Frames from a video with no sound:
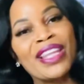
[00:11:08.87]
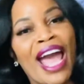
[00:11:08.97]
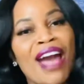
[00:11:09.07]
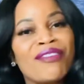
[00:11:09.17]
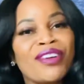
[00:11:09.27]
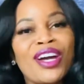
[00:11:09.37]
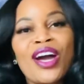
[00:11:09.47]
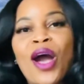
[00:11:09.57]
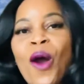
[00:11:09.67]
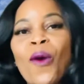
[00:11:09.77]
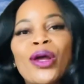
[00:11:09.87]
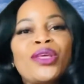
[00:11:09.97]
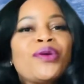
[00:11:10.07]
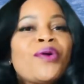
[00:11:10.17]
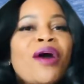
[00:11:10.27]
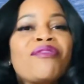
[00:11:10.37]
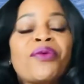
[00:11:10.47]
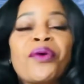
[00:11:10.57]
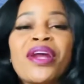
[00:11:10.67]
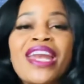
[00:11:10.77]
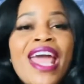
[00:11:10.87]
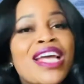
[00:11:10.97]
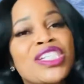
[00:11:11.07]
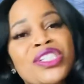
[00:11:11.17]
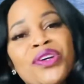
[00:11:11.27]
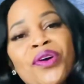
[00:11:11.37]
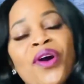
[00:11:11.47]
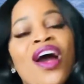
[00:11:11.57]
Africa or you are foreign national